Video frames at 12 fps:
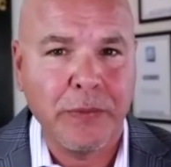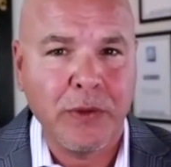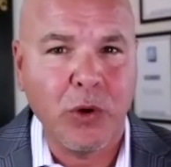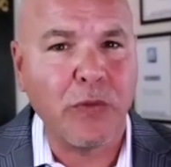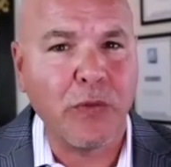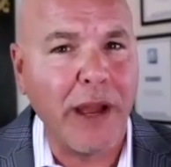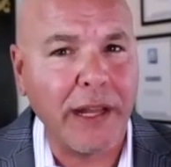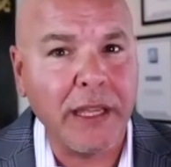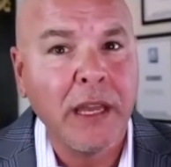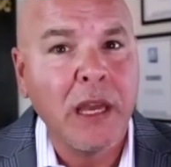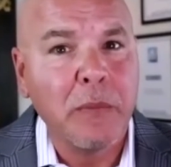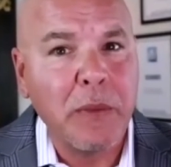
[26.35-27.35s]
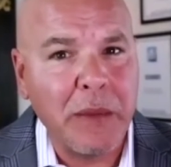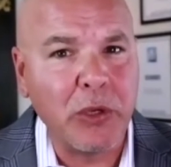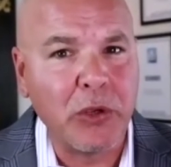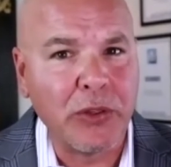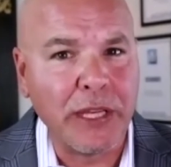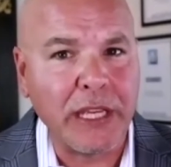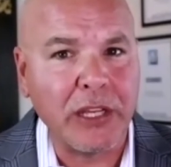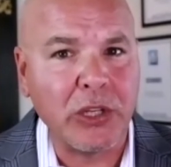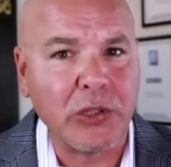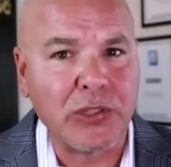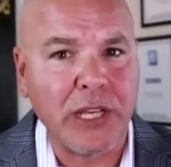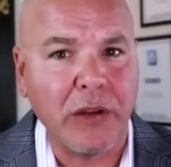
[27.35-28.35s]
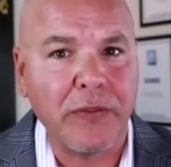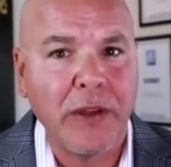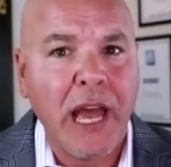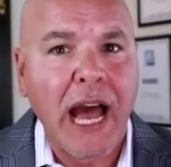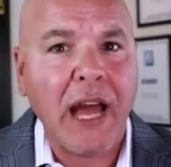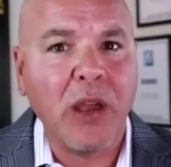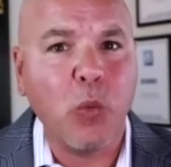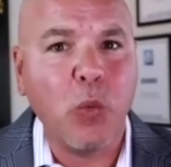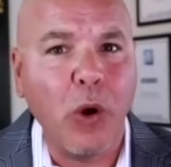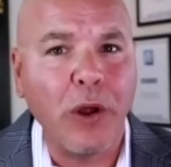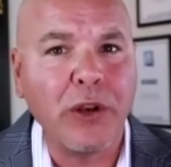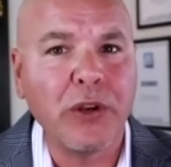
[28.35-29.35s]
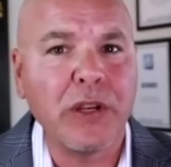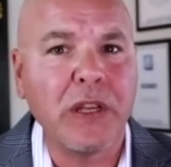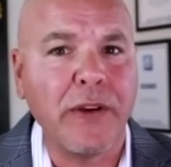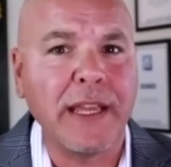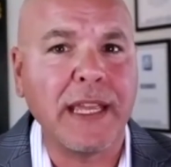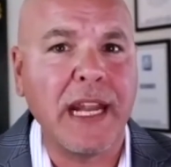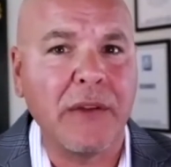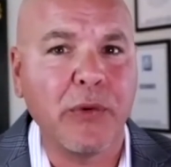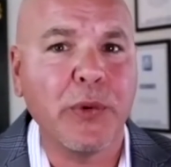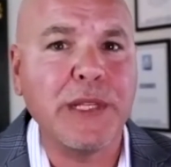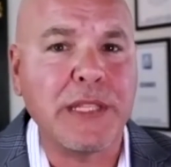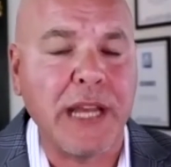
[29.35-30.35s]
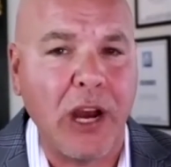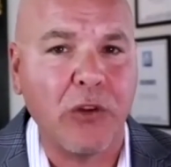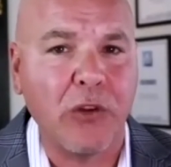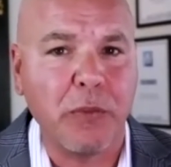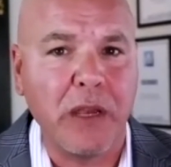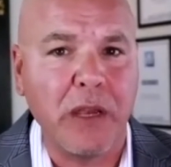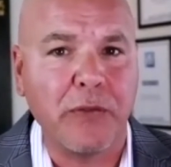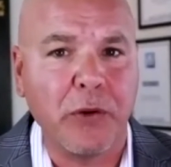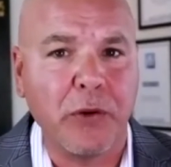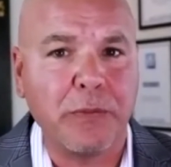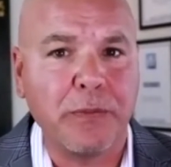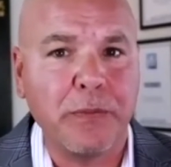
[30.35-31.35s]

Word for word: Or finally, maybe you're thinking to yourself, I wonder if I can ever retire from my firm.